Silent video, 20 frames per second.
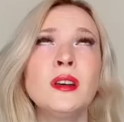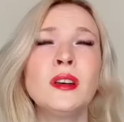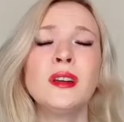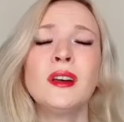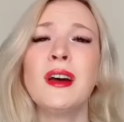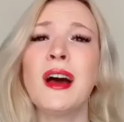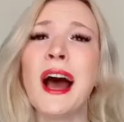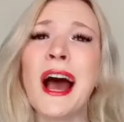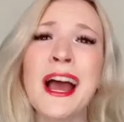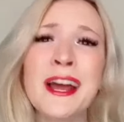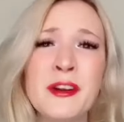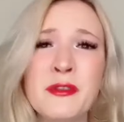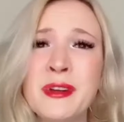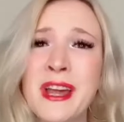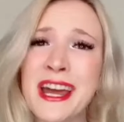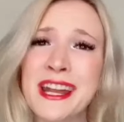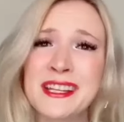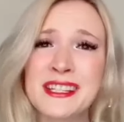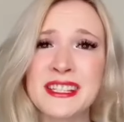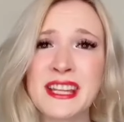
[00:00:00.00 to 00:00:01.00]
I don't get it,
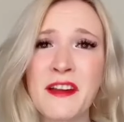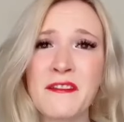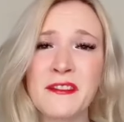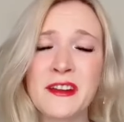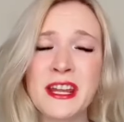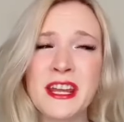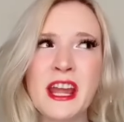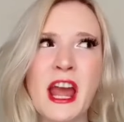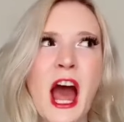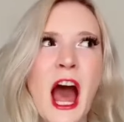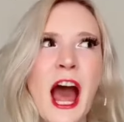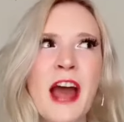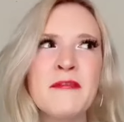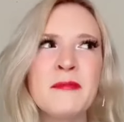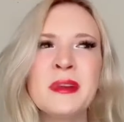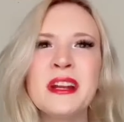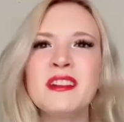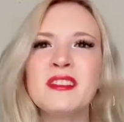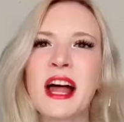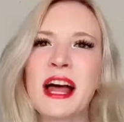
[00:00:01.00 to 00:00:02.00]
Stephanie. I've been
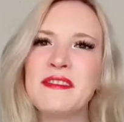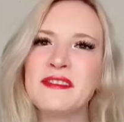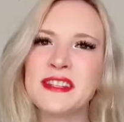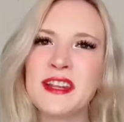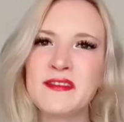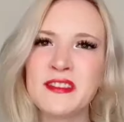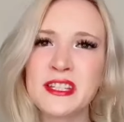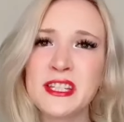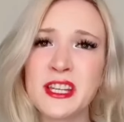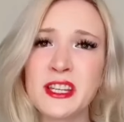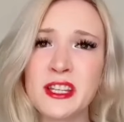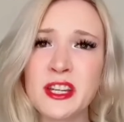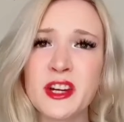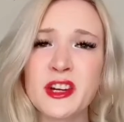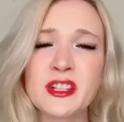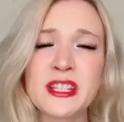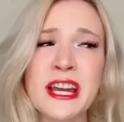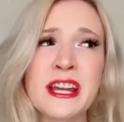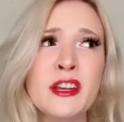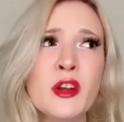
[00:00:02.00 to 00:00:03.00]
alive 17 years, and
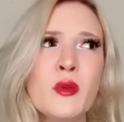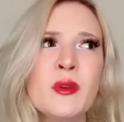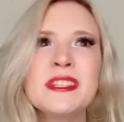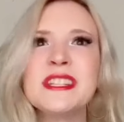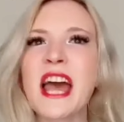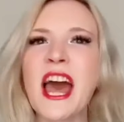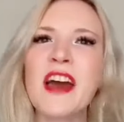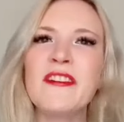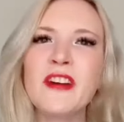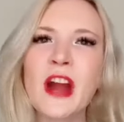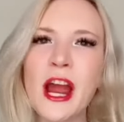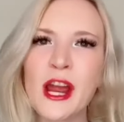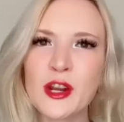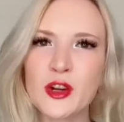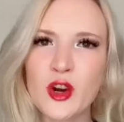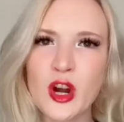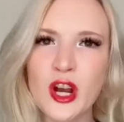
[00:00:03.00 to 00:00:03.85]
no one's ever had a crush on-